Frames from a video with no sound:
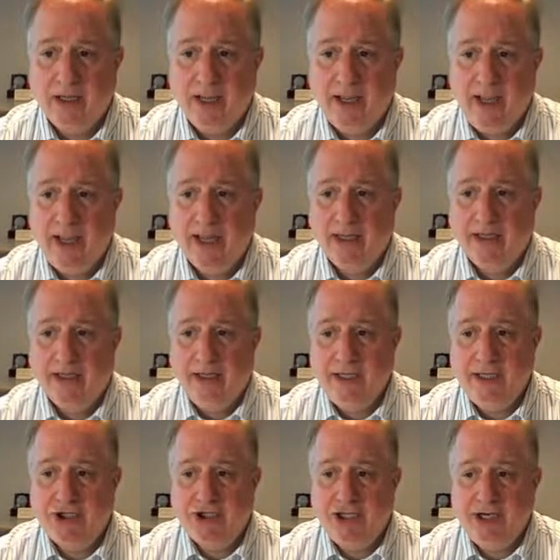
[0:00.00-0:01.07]
And in
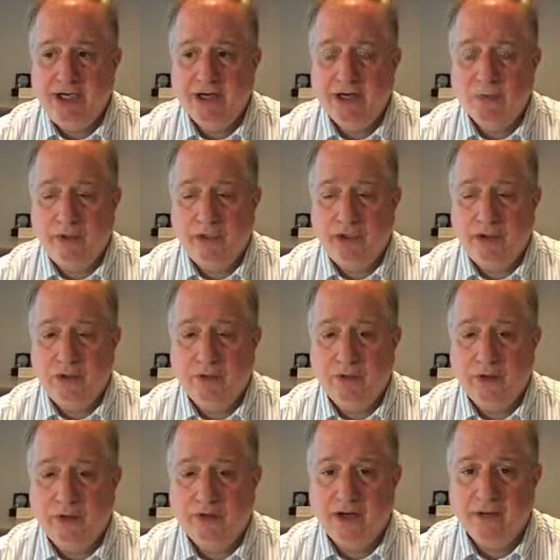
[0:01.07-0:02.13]
each tier, we do
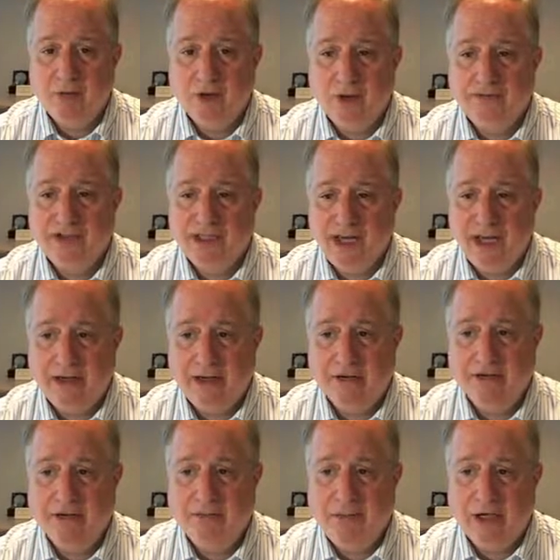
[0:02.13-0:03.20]
a number of standard
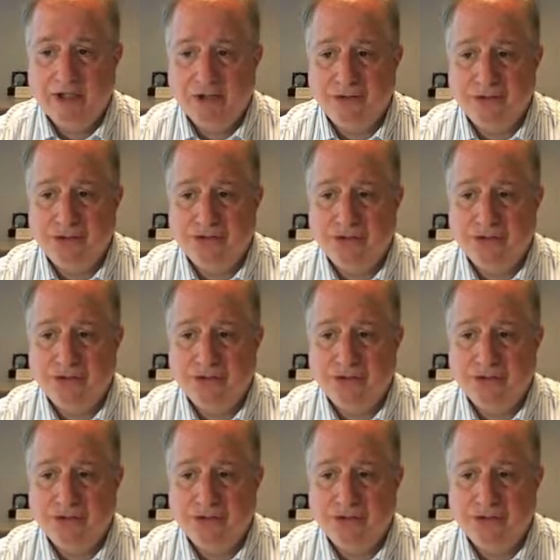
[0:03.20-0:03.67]
measures.